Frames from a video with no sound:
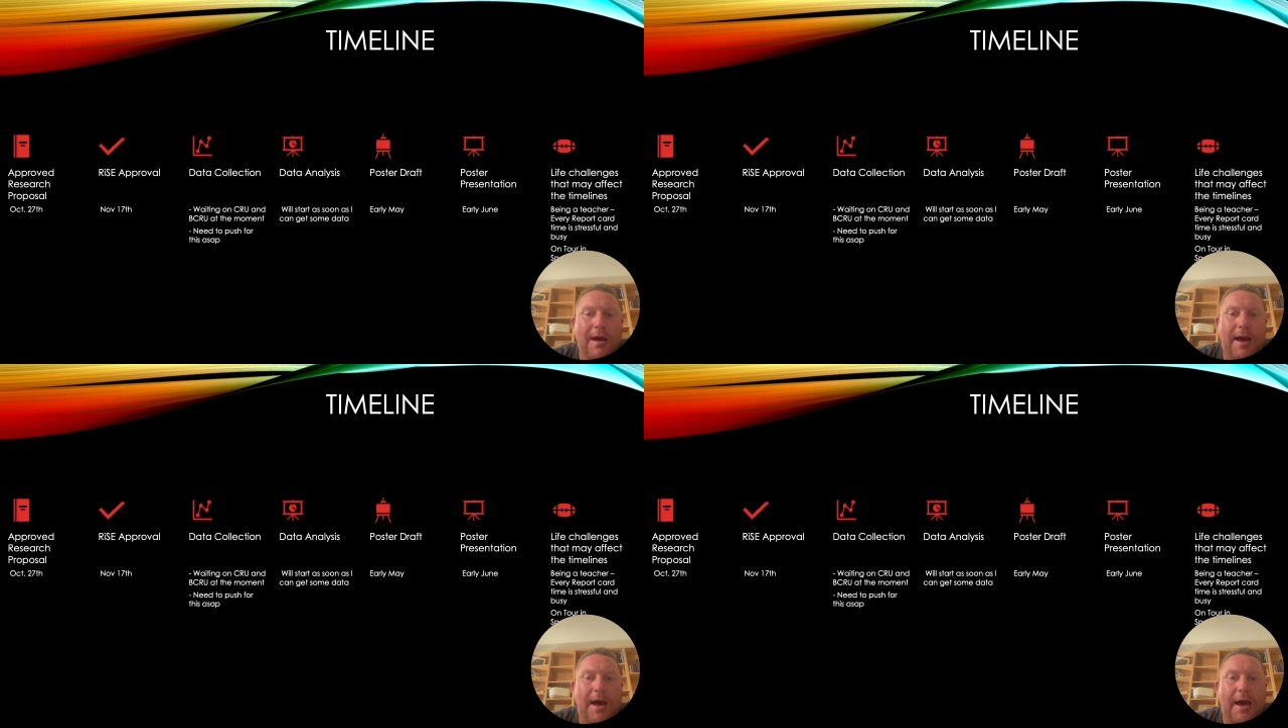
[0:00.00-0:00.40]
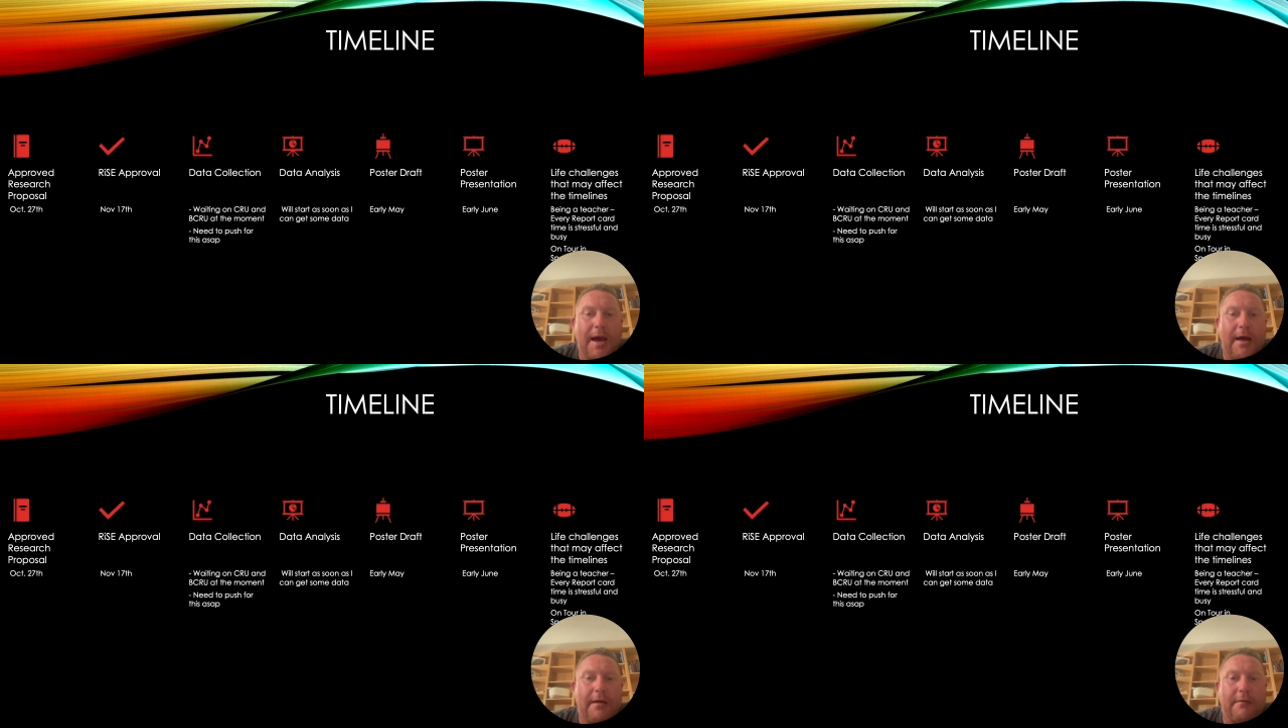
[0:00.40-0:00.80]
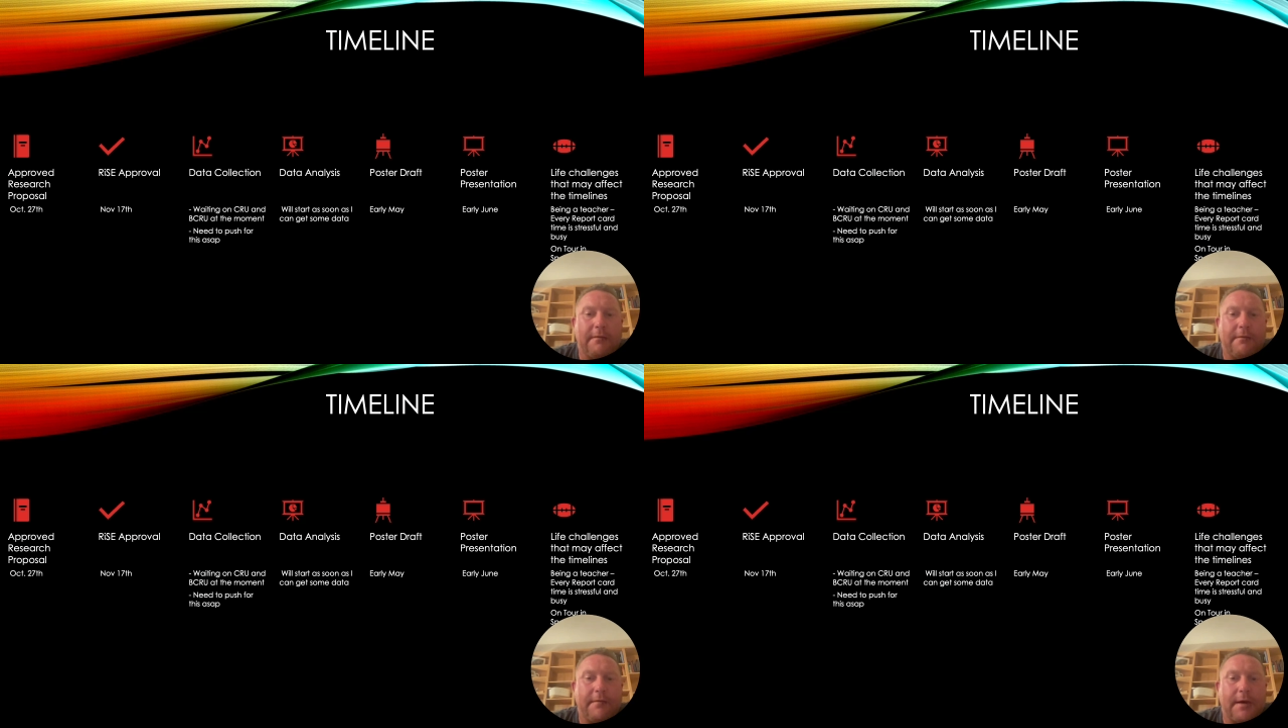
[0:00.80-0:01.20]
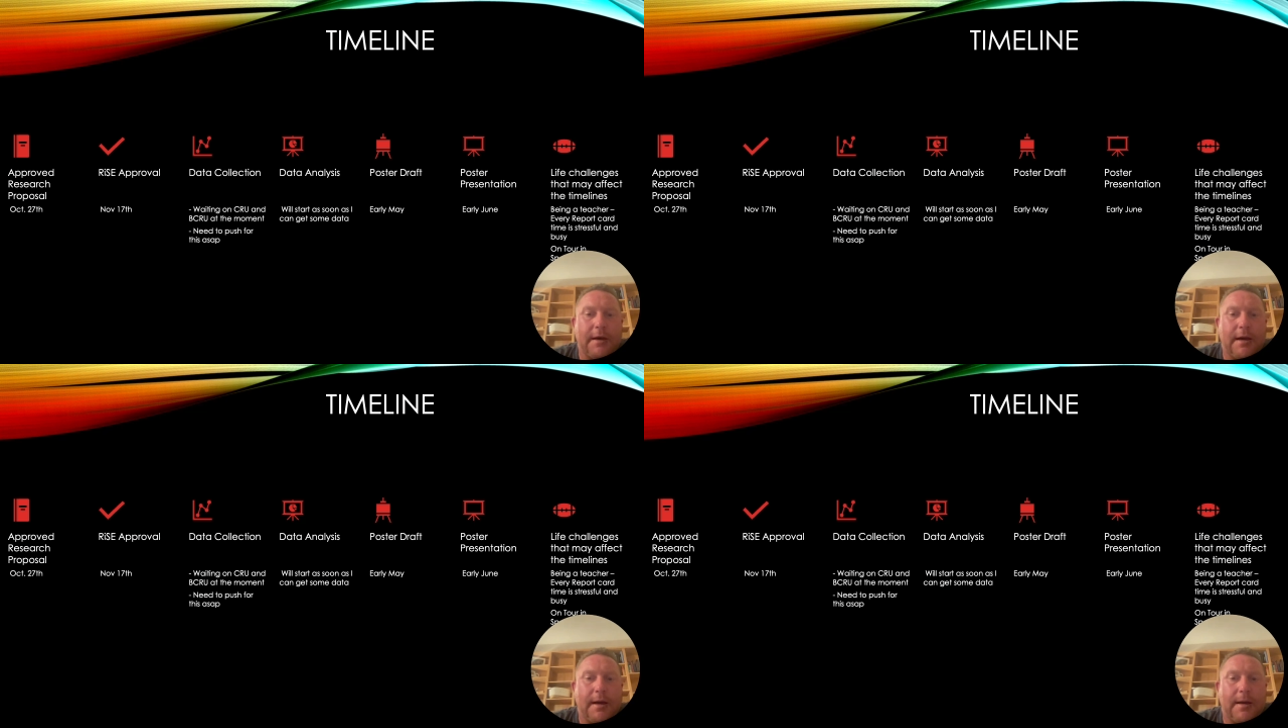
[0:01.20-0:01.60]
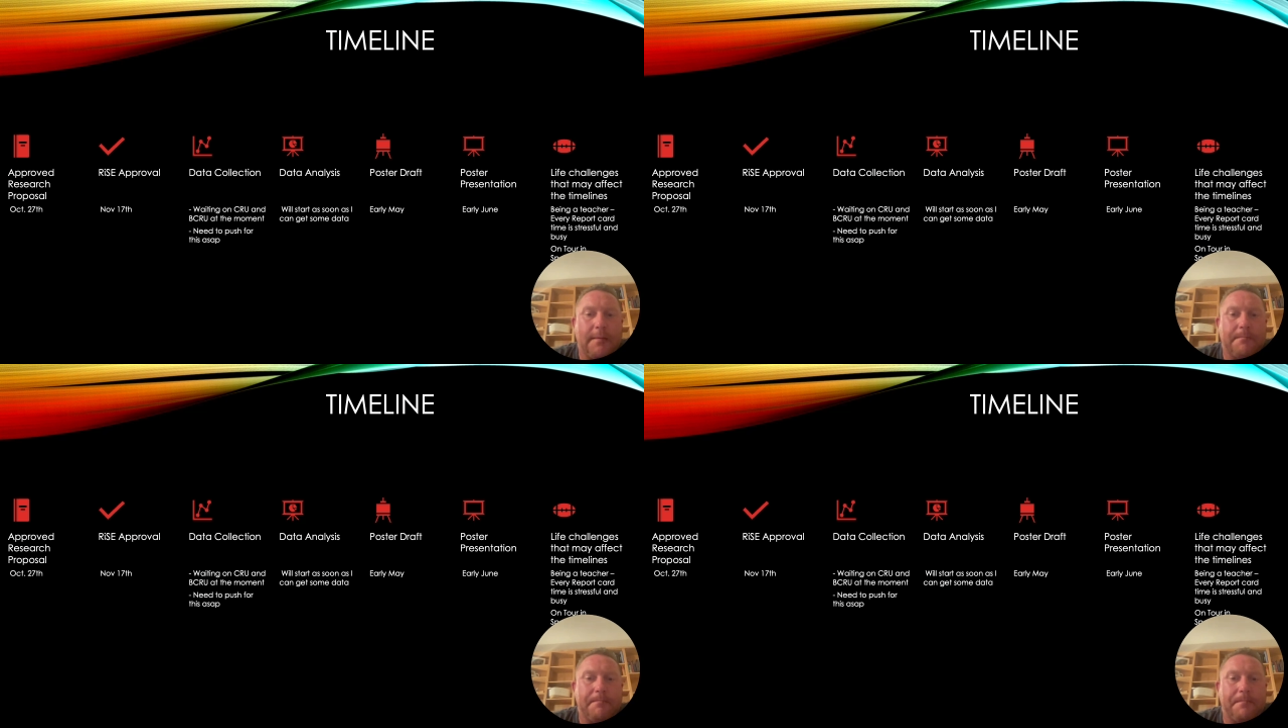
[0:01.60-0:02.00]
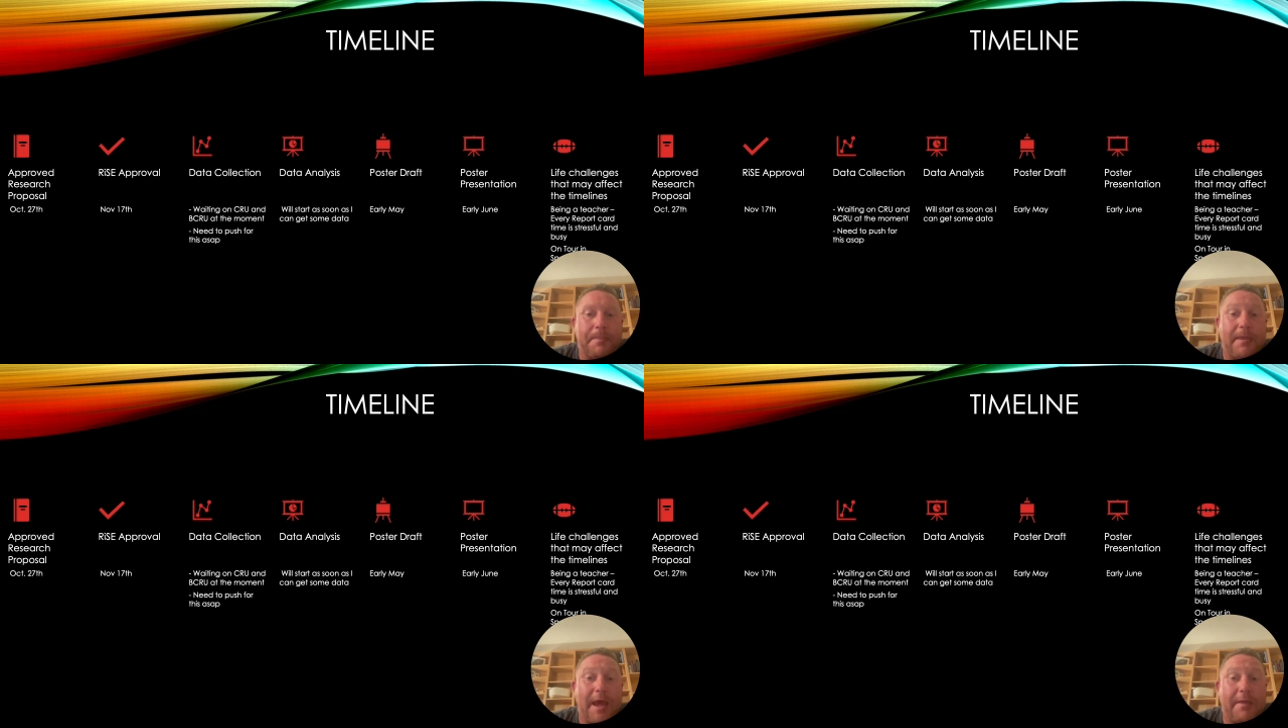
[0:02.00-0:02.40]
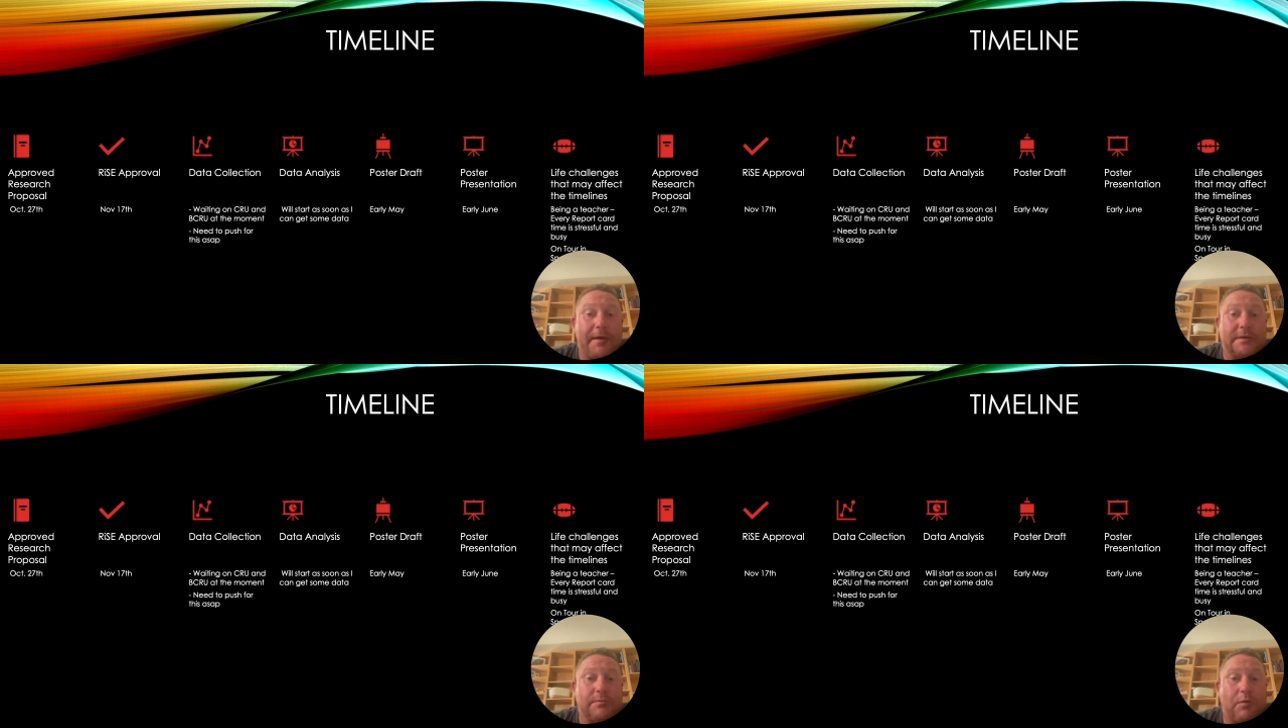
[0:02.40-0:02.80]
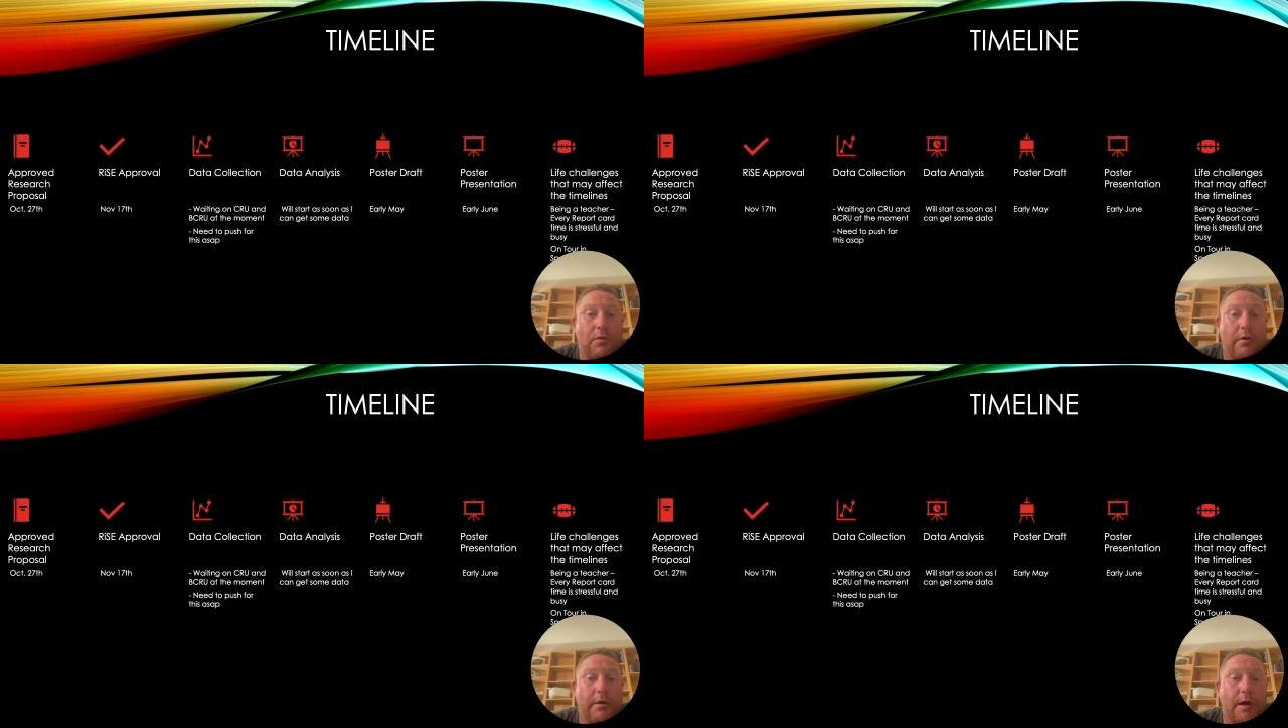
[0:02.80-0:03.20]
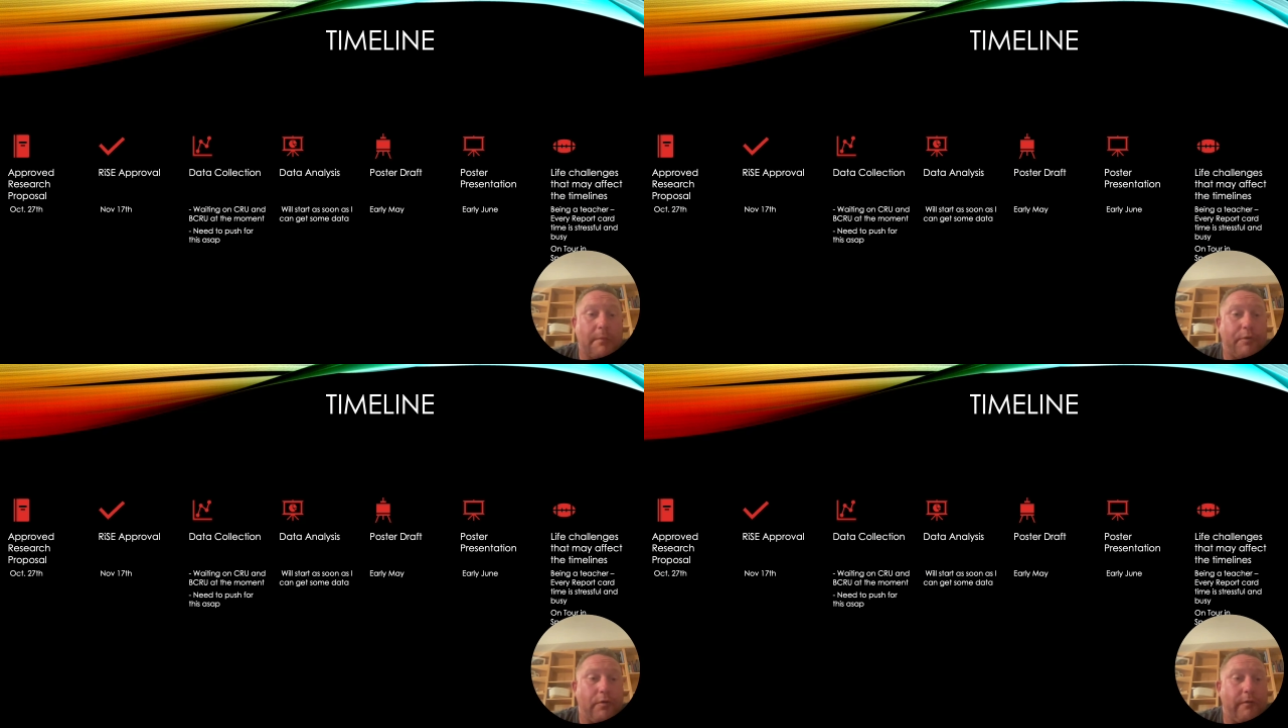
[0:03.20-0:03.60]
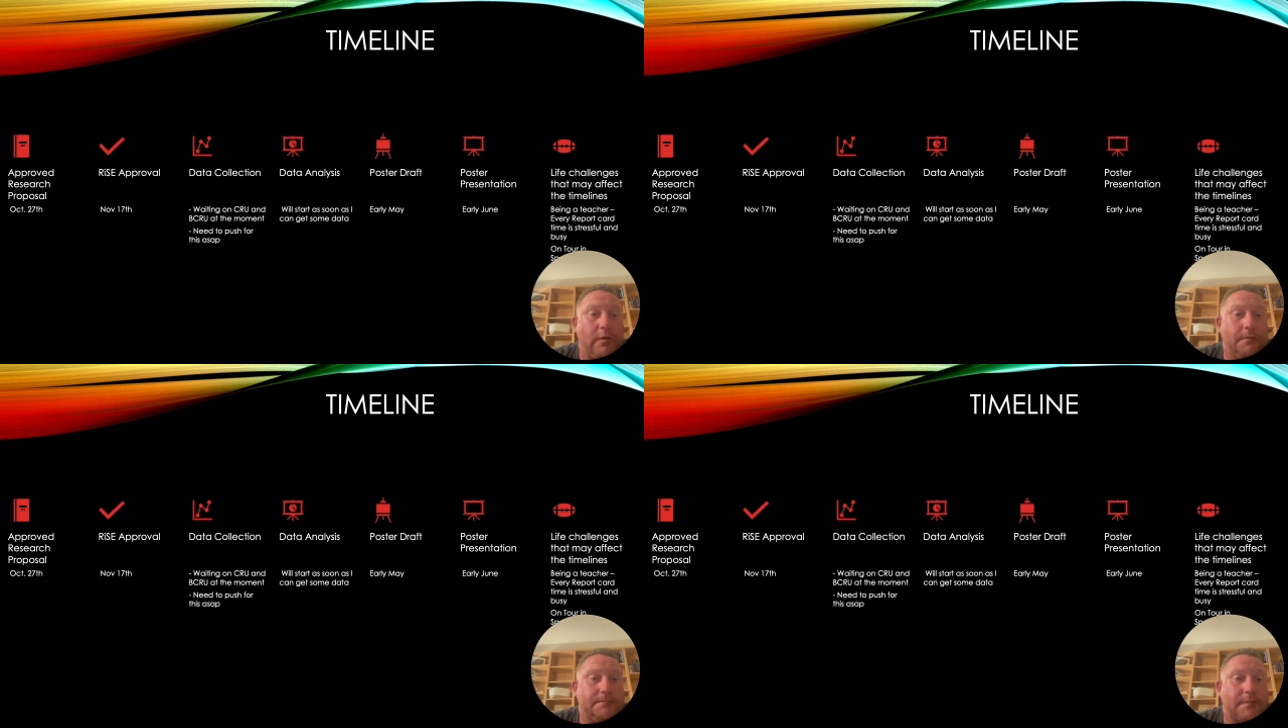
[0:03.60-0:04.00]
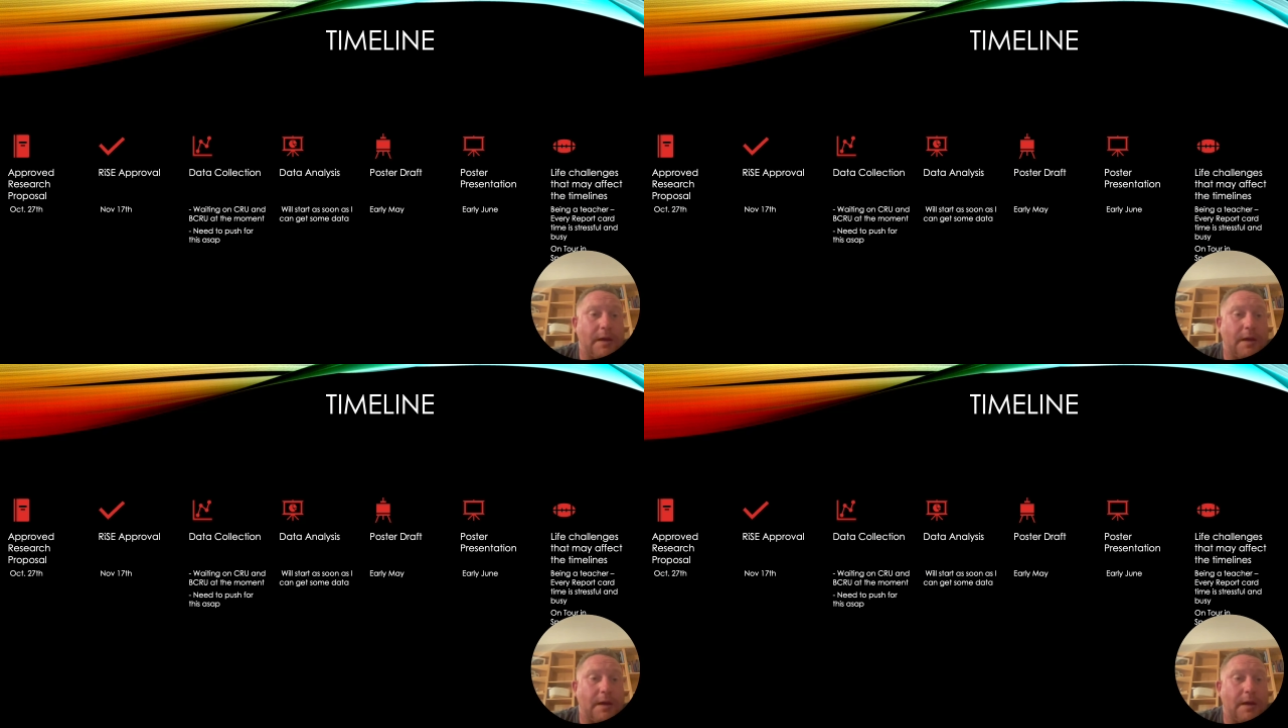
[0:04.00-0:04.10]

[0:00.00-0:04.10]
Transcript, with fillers: have um, the ethics board approval.